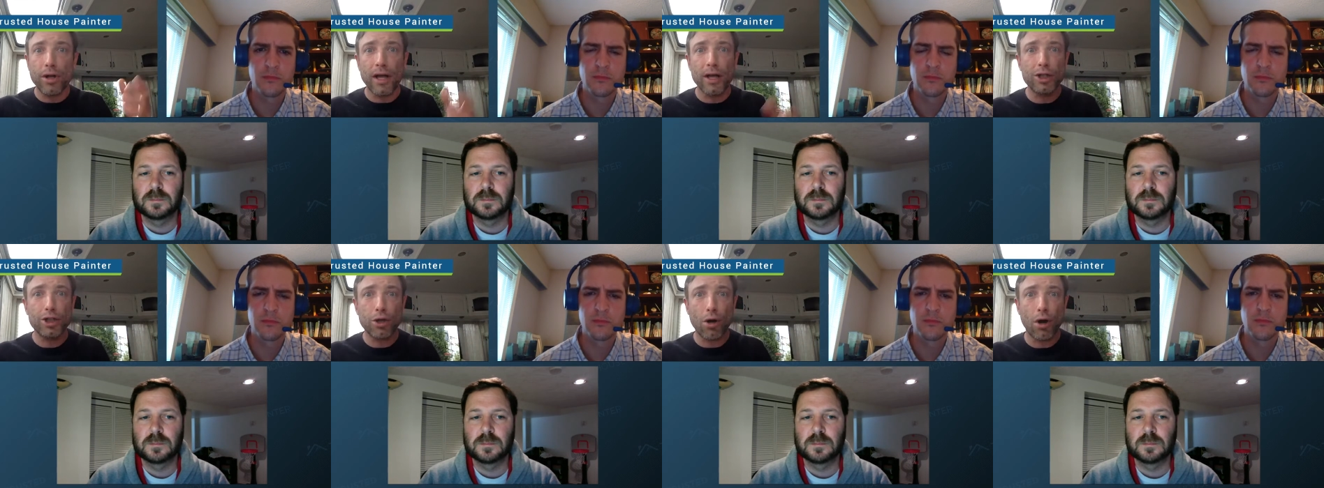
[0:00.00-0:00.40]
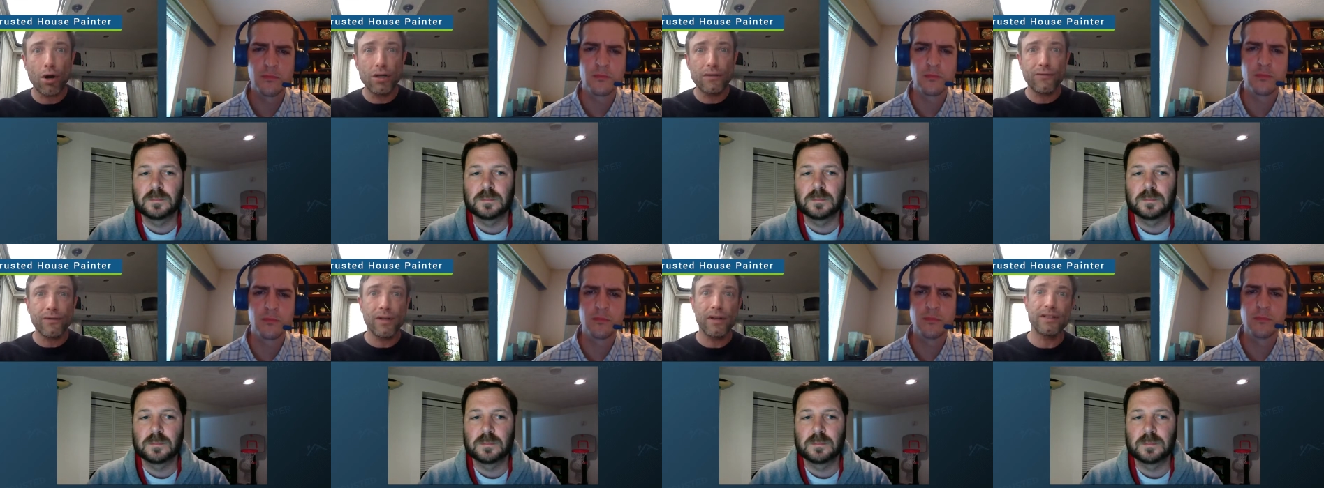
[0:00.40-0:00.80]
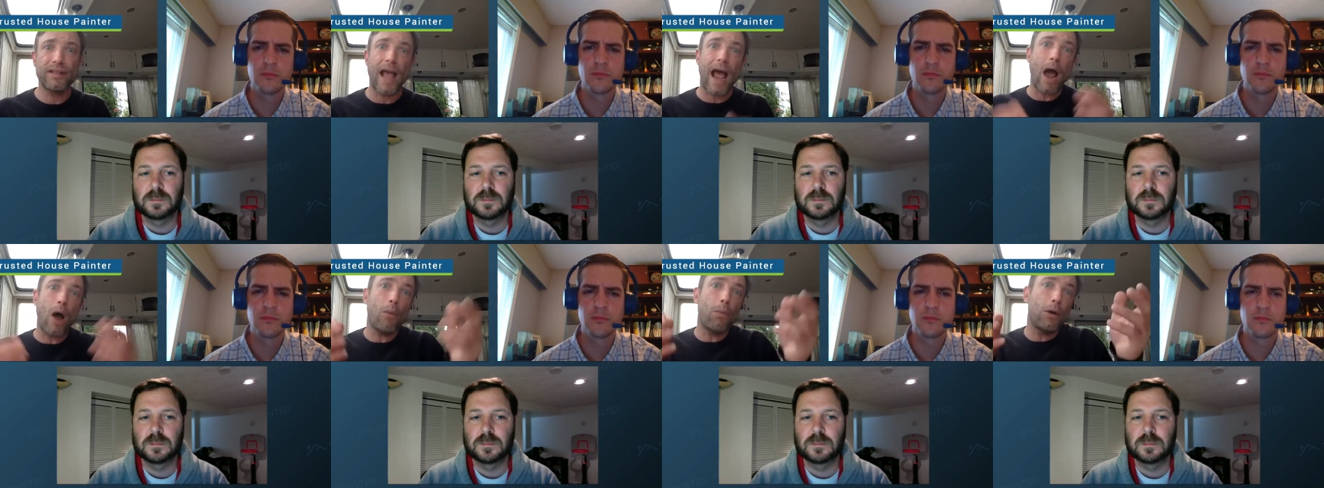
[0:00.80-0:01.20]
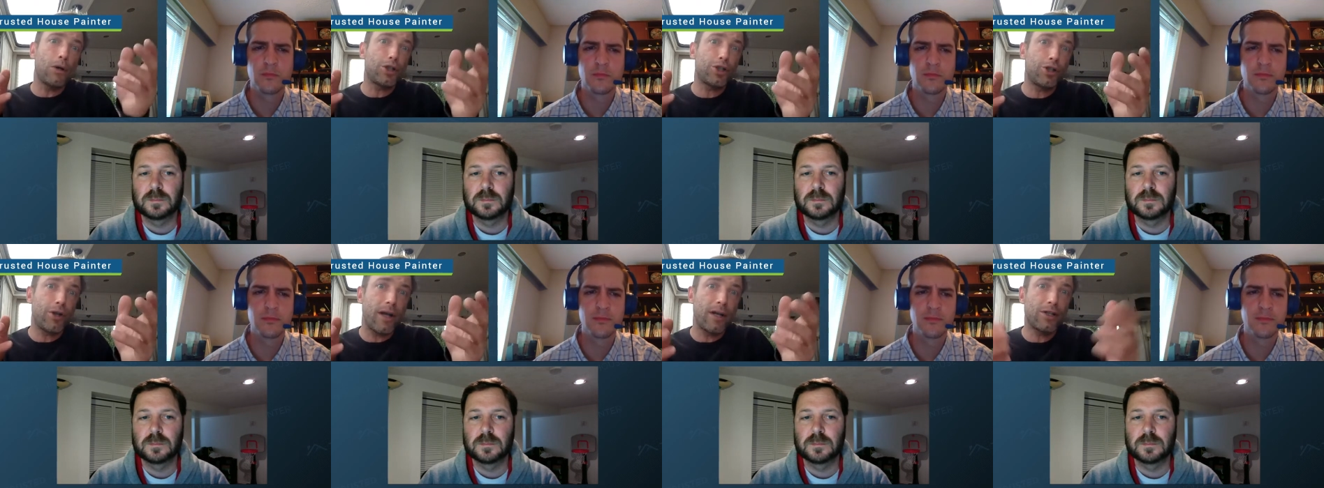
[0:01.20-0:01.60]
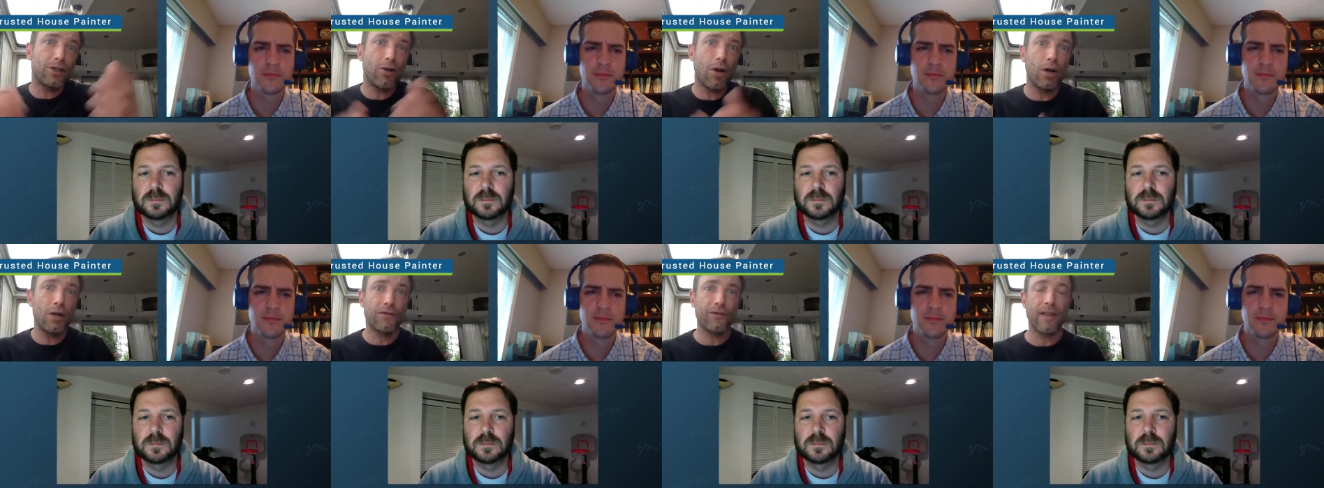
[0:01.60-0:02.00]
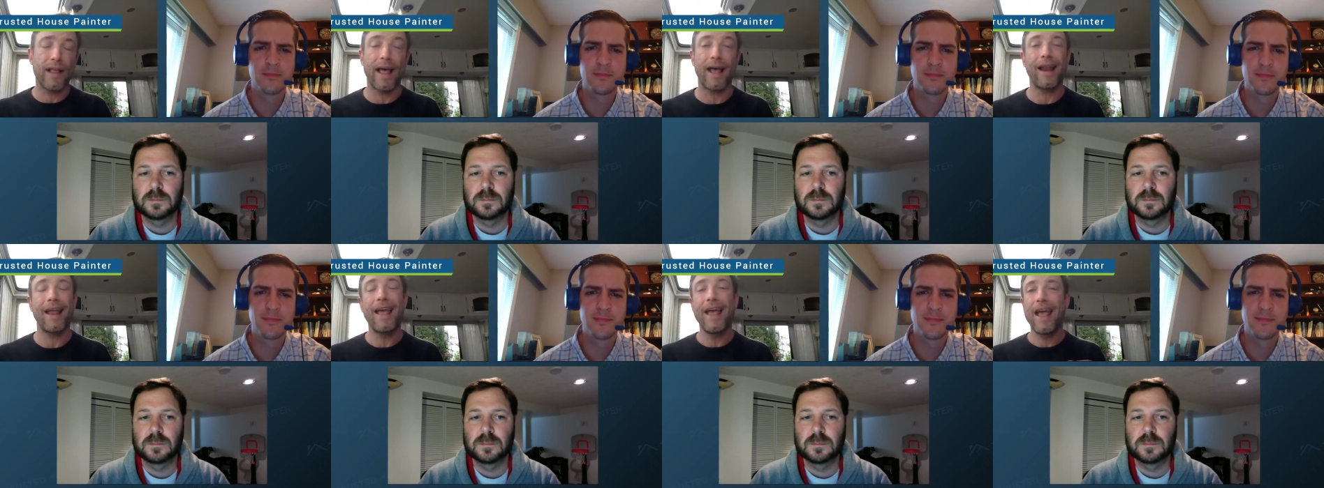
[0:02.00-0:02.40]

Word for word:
Speaker 1: I charge for this? How much should I charge for that?